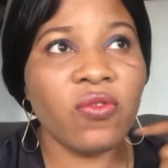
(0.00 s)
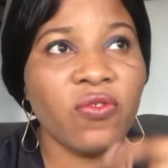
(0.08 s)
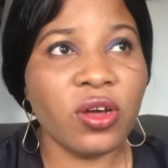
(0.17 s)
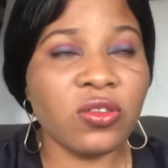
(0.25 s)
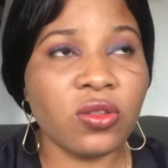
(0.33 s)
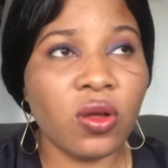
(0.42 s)

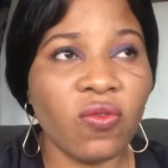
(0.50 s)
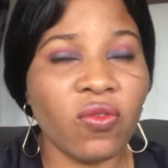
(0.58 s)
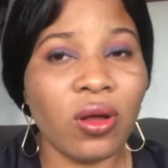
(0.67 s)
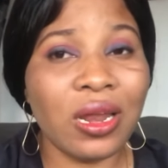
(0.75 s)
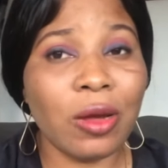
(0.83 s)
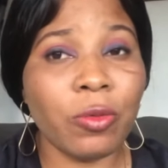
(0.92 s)
First of
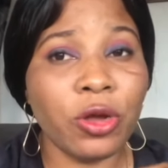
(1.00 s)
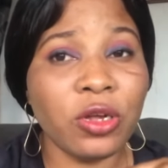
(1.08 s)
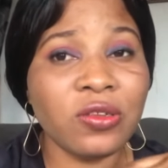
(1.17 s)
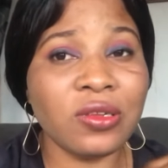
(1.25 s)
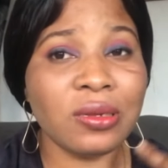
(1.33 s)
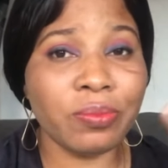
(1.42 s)
all, are we going
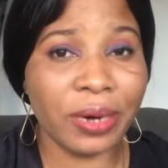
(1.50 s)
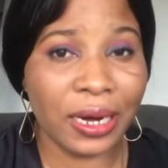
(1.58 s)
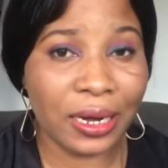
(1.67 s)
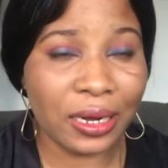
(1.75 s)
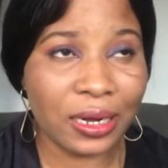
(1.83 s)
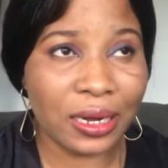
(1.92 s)
to the
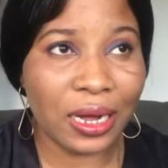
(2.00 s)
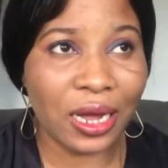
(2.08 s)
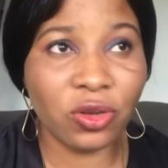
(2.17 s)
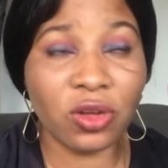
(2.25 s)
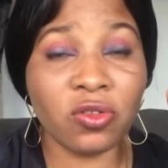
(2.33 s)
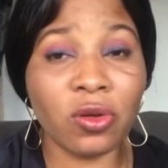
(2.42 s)
bank? I
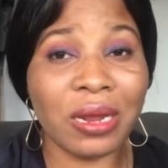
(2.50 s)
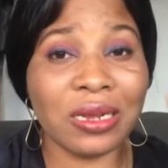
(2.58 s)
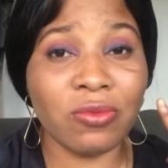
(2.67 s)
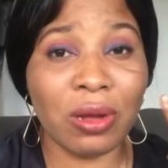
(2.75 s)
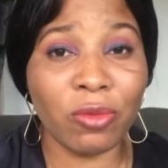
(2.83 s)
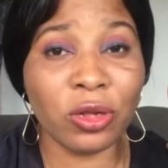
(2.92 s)
just hope that
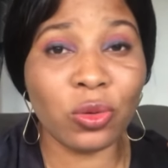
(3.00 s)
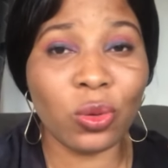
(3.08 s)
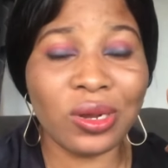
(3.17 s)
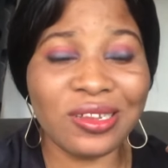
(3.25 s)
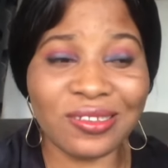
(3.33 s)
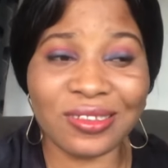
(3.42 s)
if I'm going to
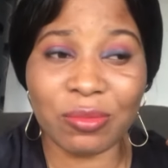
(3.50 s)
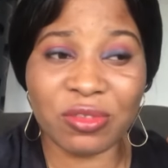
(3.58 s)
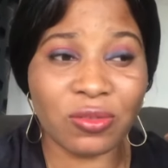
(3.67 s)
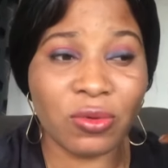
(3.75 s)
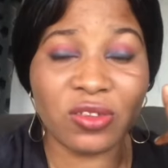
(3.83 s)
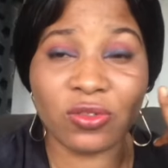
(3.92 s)
lease them, is
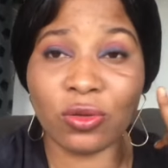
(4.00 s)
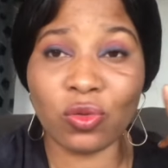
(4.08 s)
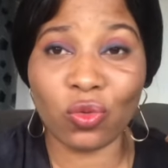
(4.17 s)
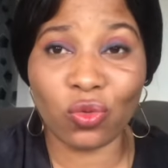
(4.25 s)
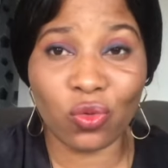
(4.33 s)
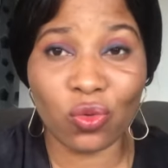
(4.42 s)
where it's going
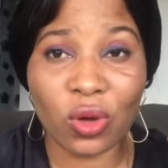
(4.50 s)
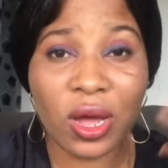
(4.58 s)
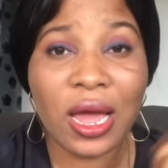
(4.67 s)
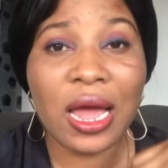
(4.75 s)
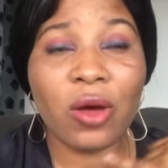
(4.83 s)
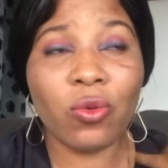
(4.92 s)
to go.
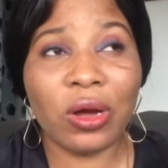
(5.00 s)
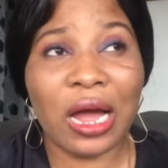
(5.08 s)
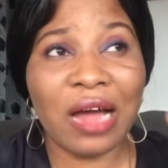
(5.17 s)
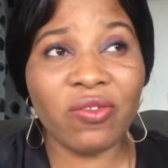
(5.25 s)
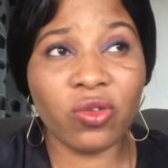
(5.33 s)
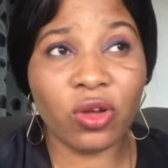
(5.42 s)
I
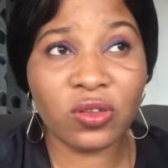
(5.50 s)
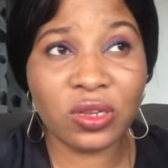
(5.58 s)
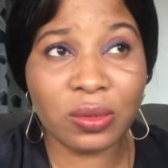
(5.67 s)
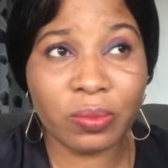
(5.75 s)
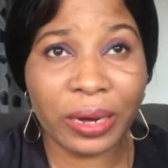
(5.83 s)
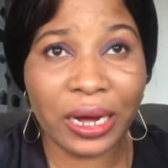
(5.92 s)
have to go to
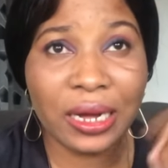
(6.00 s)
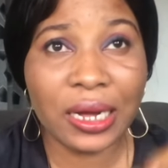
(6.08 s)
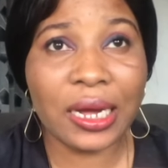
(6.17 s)
the bank.